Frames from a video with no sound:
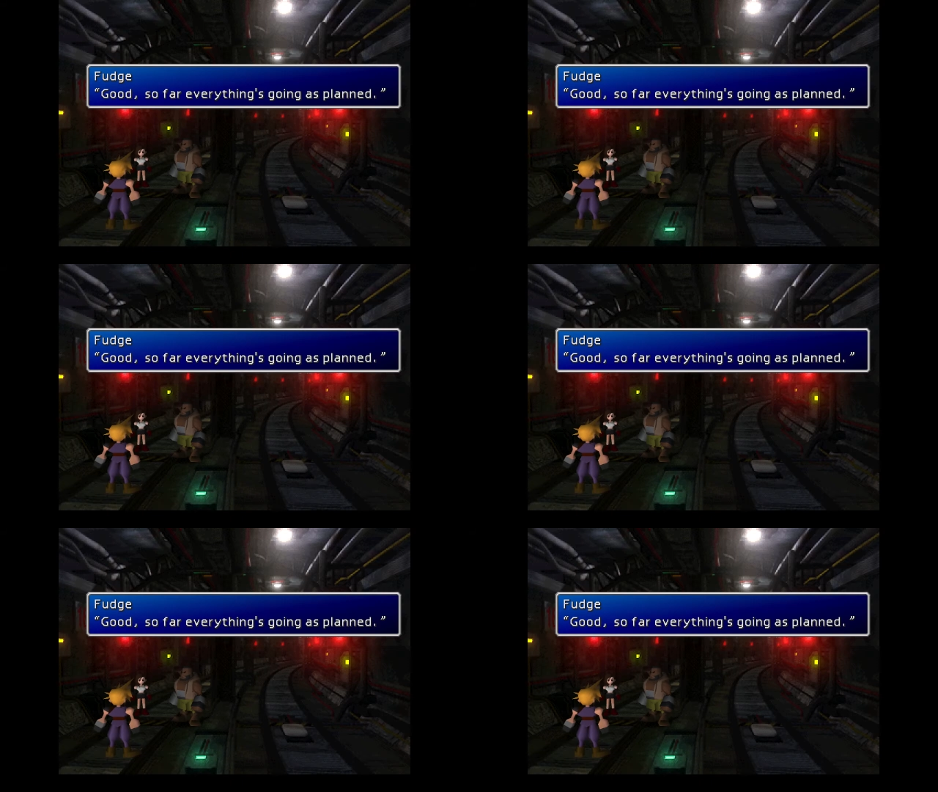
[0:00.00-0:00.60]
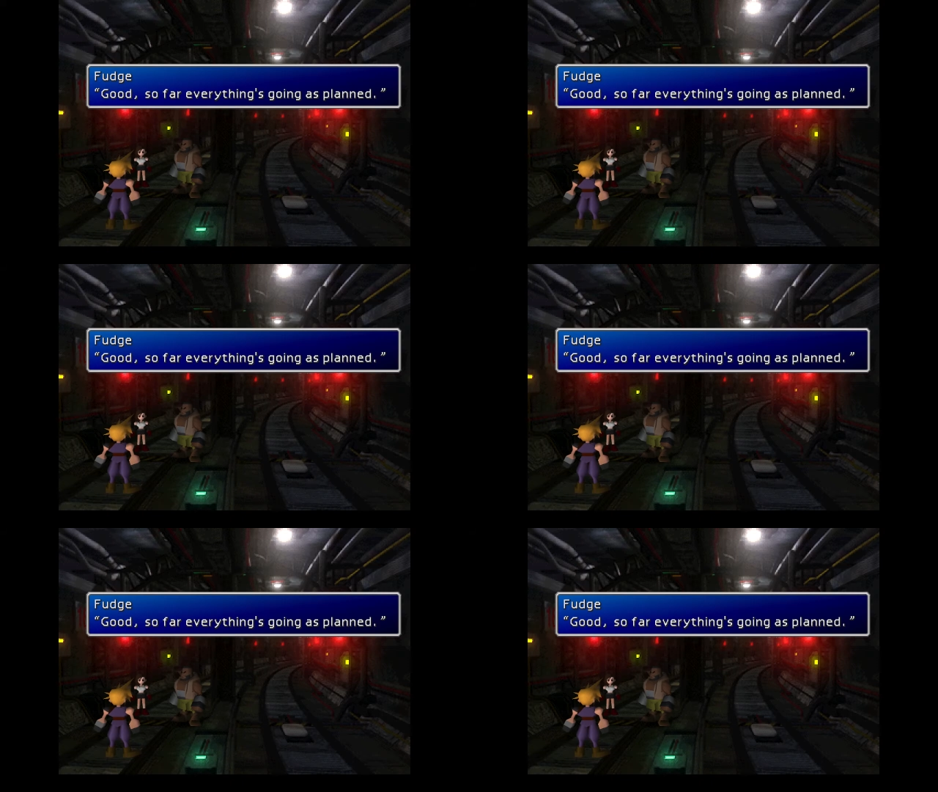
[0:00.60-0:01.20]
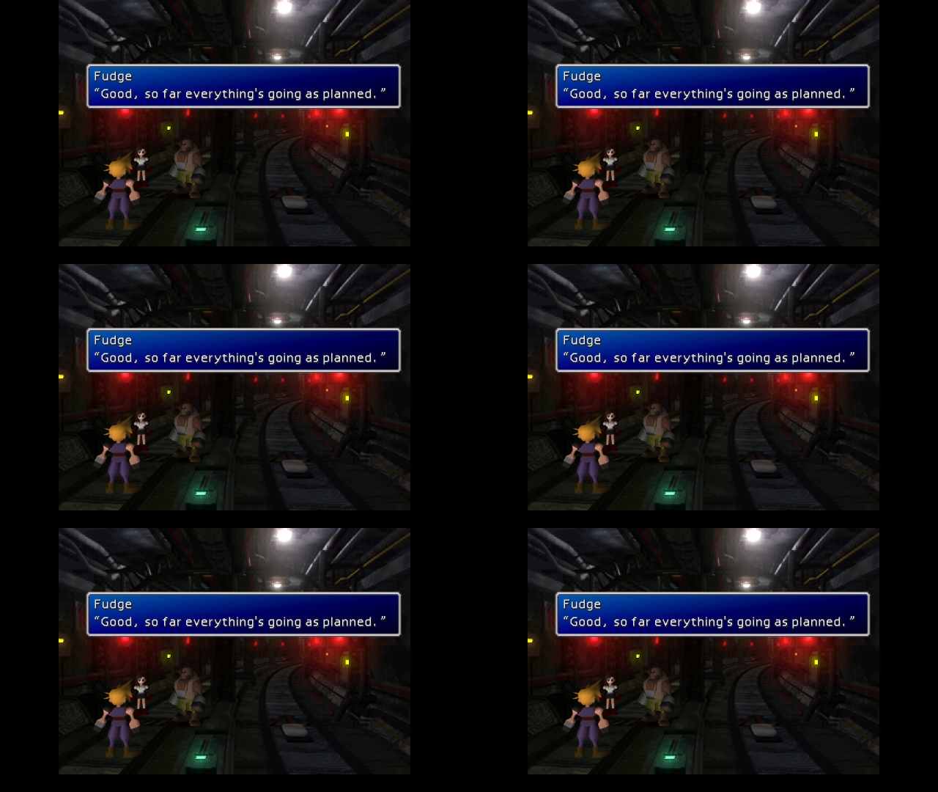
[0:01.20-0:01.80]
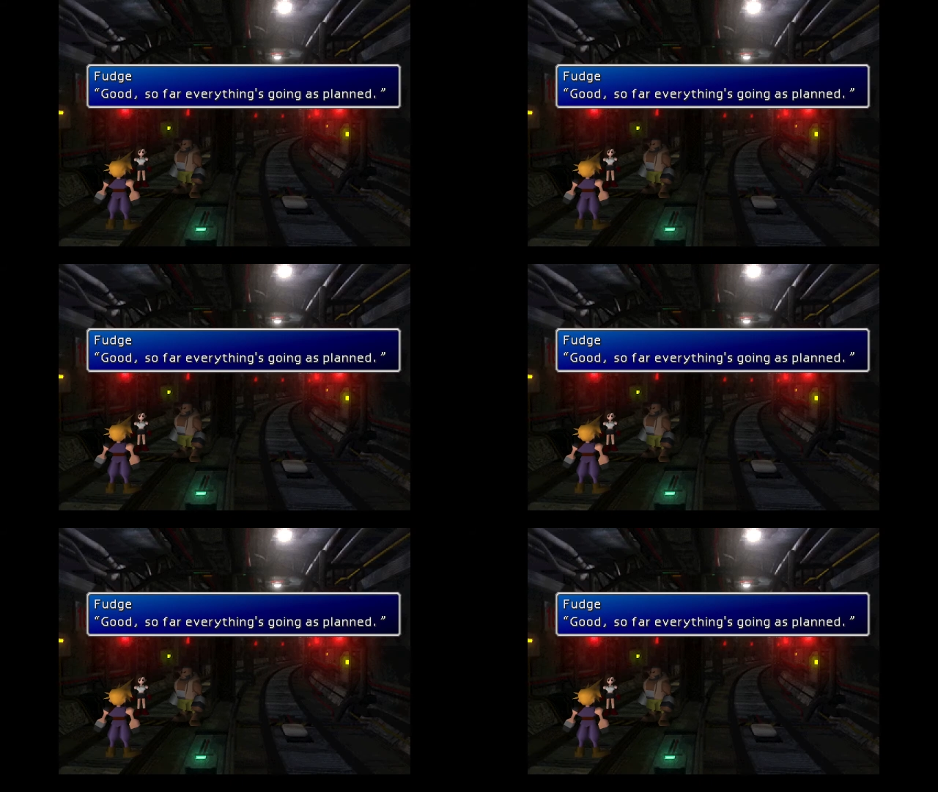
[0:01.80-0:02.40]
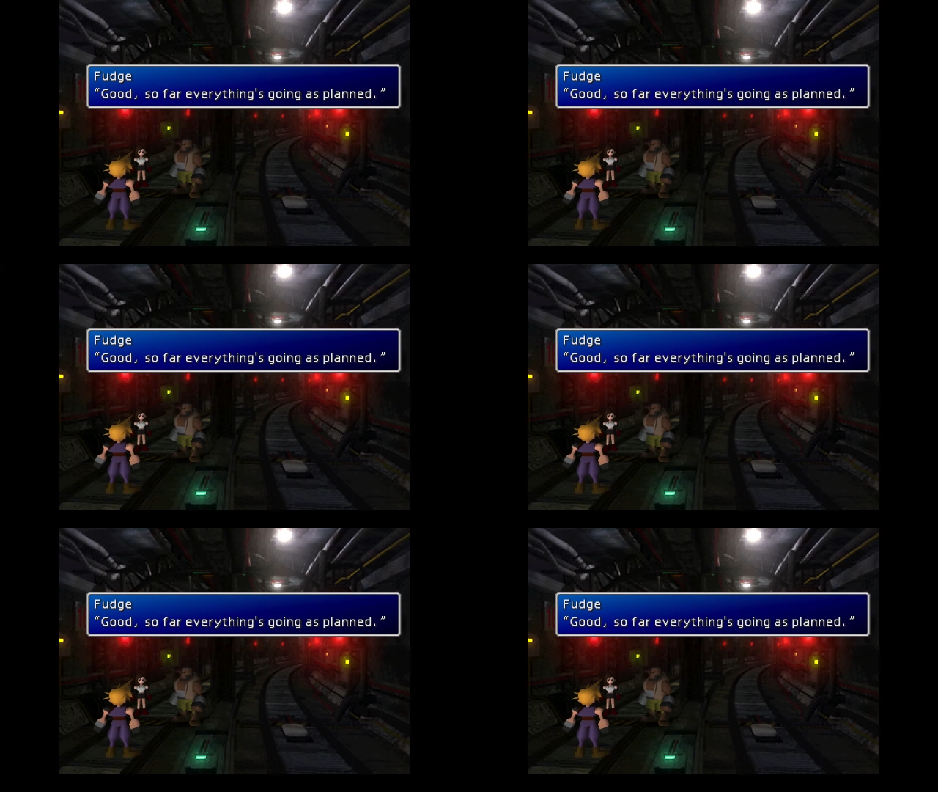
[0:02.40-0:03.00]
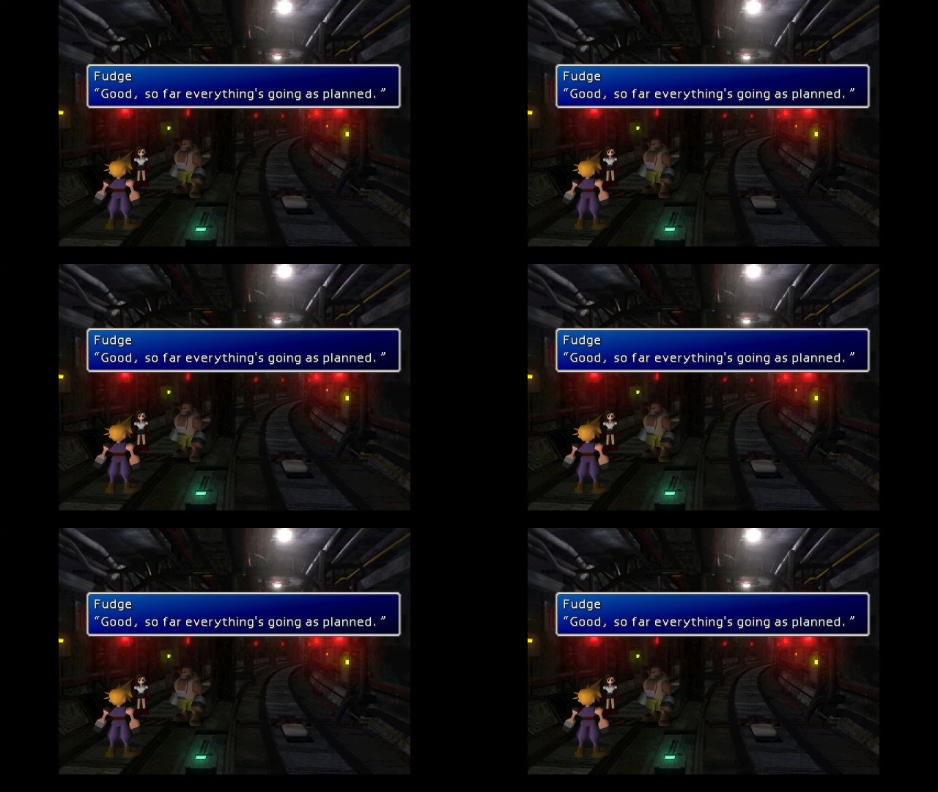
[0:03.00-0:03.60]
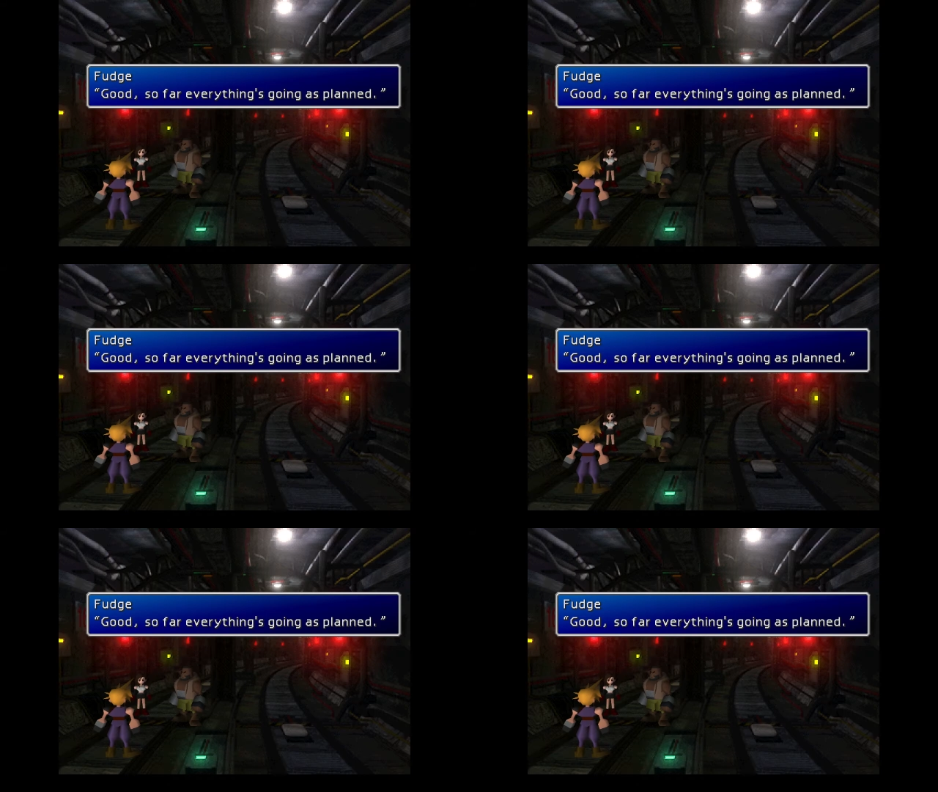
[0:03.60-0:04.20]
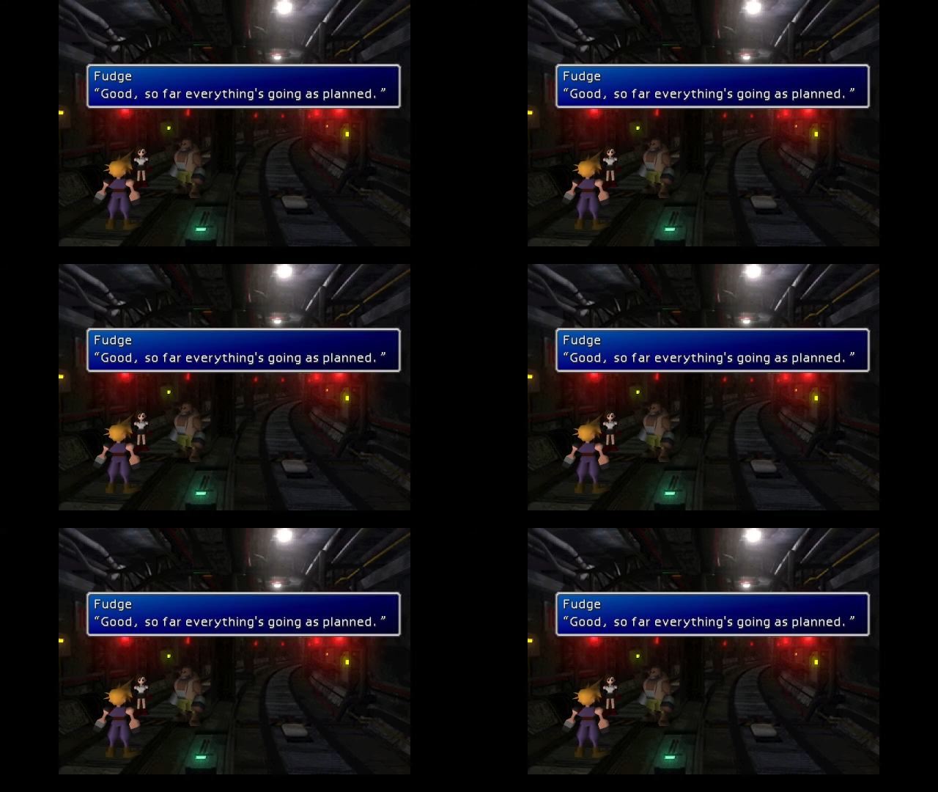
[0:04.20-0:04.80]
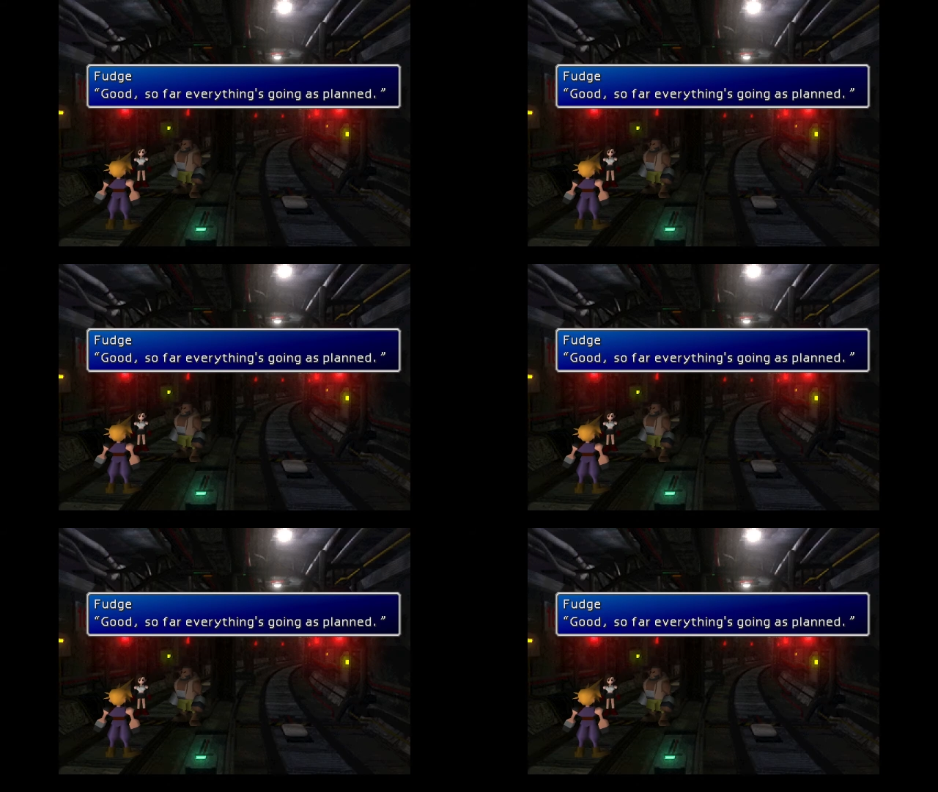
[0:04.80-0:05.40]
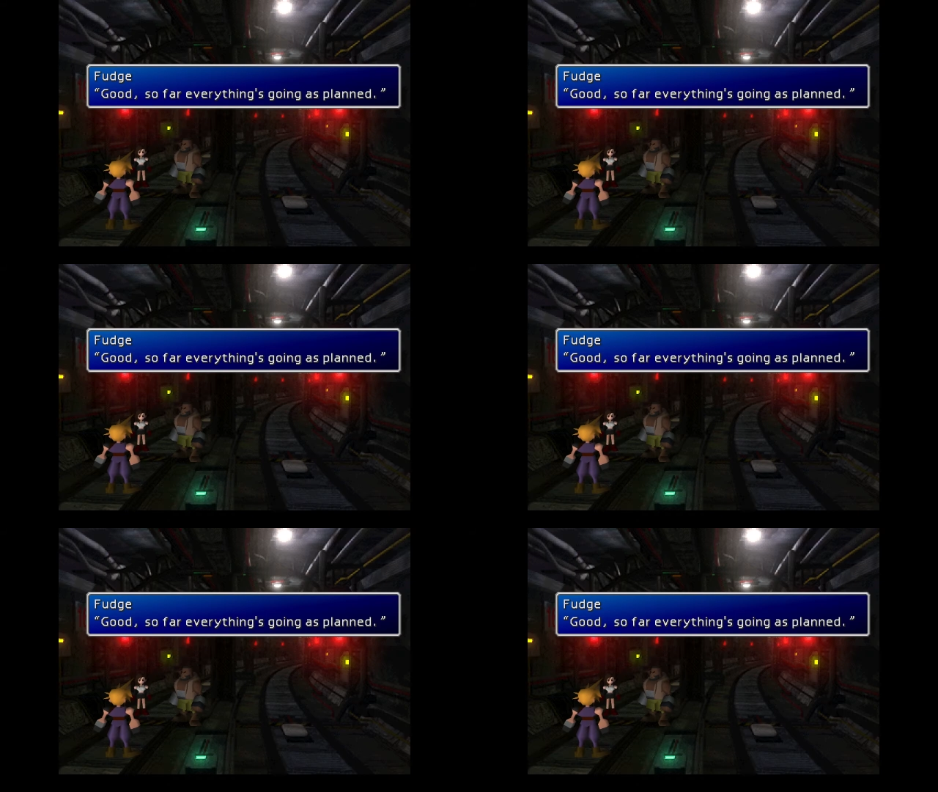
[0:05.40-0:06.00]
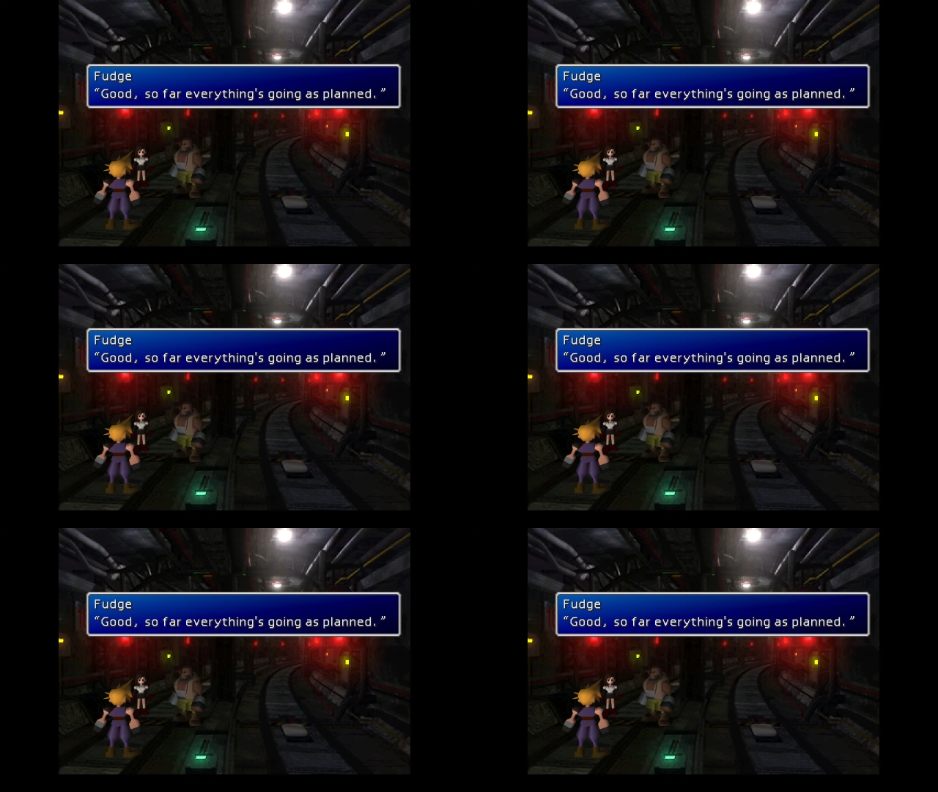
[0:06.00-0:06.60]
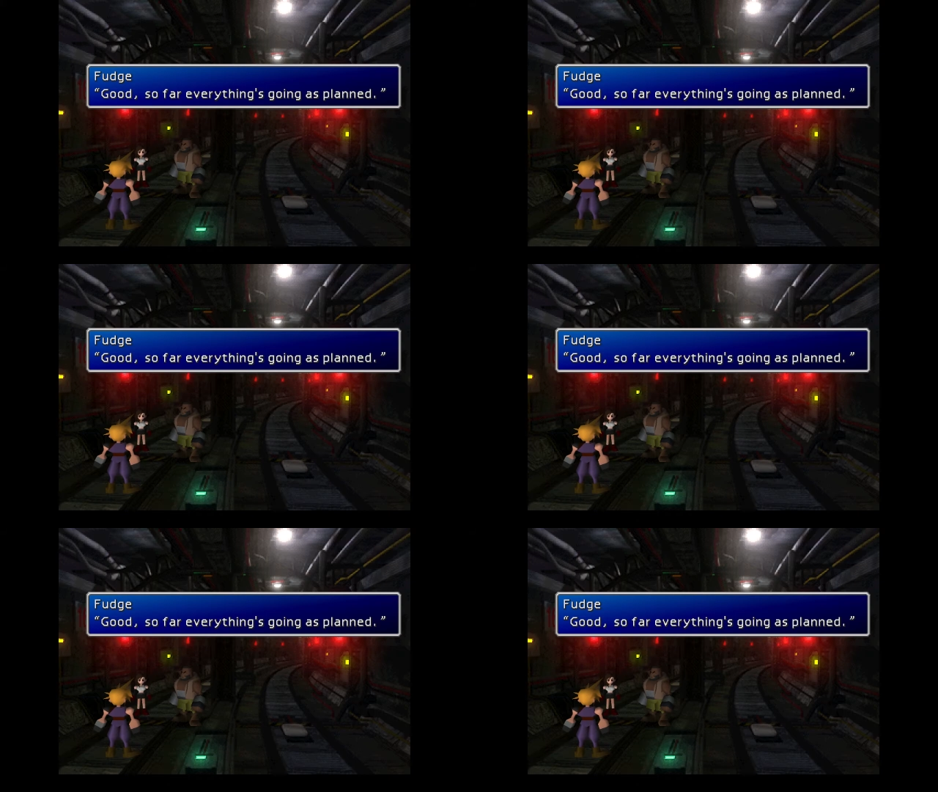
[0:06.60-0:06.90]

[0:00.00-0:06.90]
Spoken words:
Nobody's mouth can be seen.